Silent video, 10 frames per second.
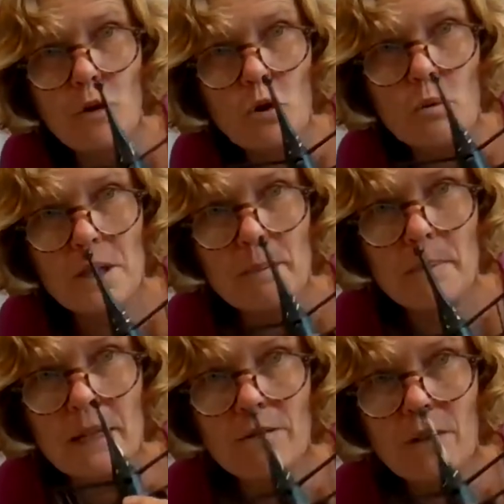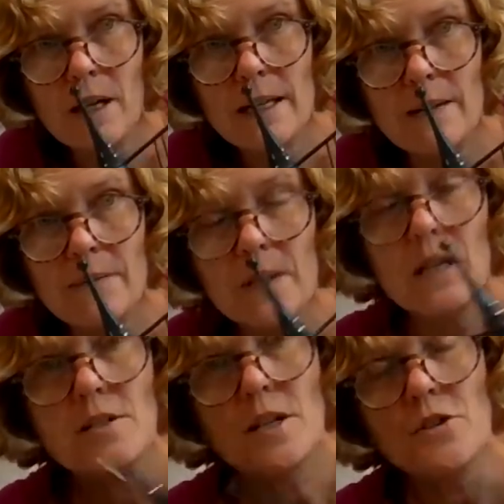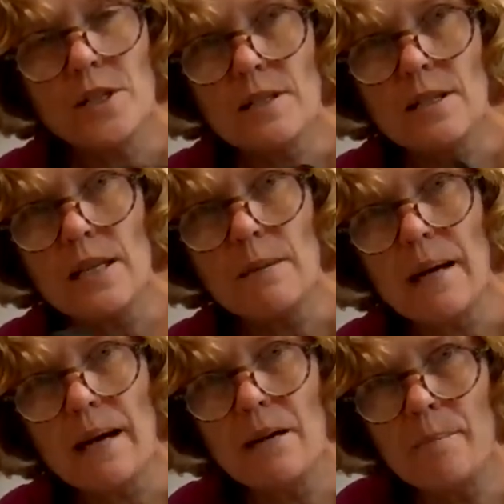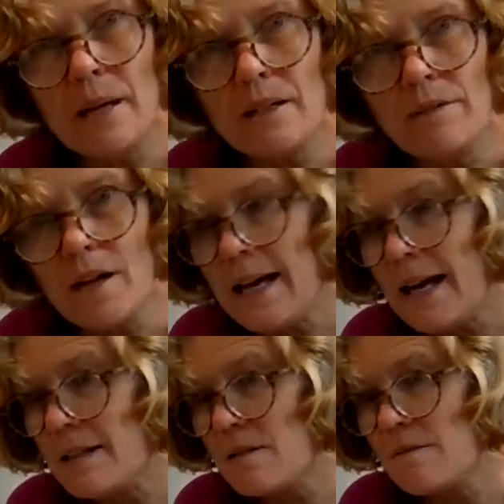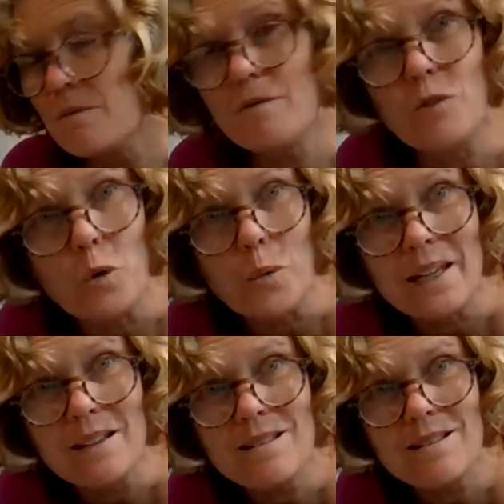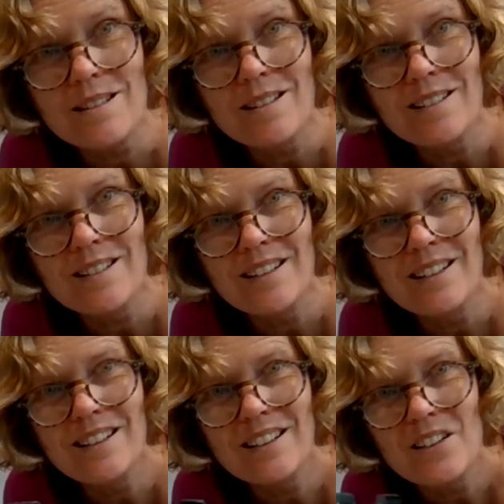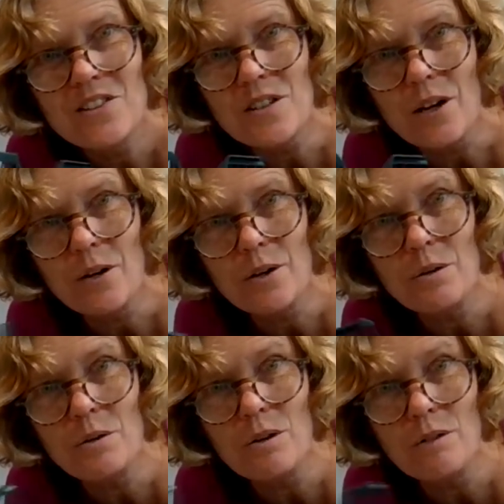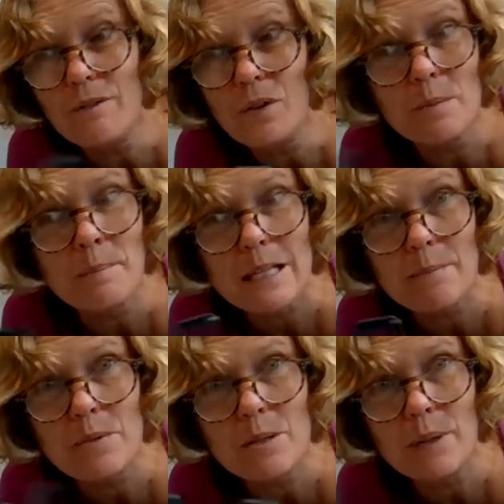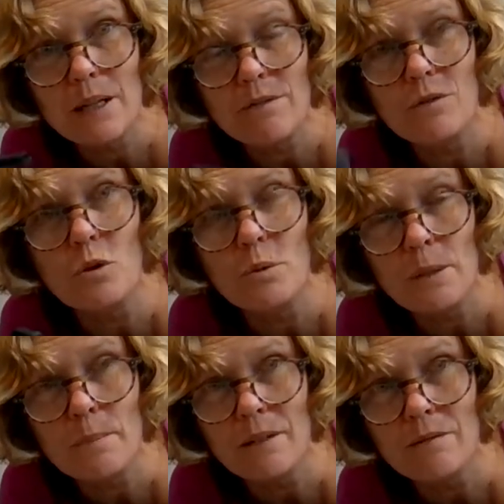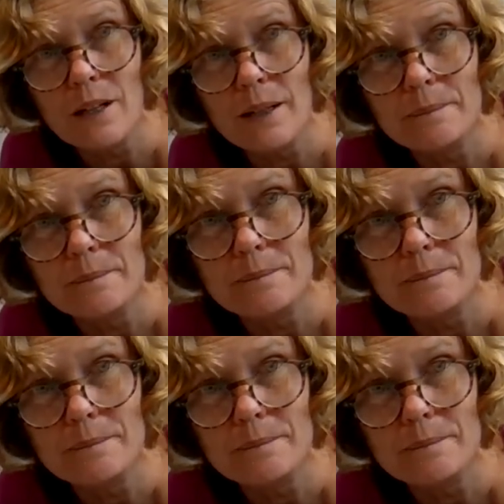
4 with the butterfly in. So just think about, a butterfly has 4 wings, so for maximum speed 4 with your butterfly.